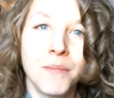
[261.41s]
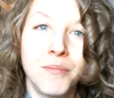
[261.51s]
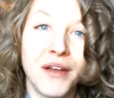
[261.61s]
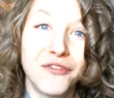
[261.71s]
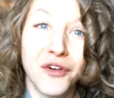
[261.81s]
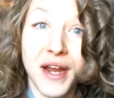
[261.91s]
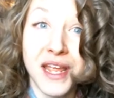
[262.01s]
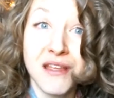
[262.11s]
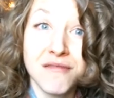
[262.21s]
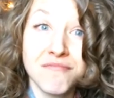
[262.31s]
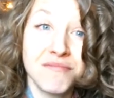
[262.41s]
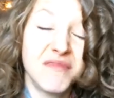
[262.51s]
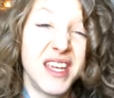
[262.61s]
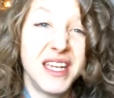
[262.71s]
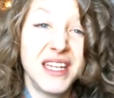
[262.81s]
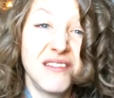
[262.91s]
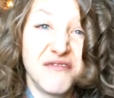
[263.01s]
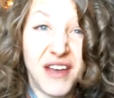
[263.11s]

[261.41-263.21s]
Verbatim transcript: But for him, he didn't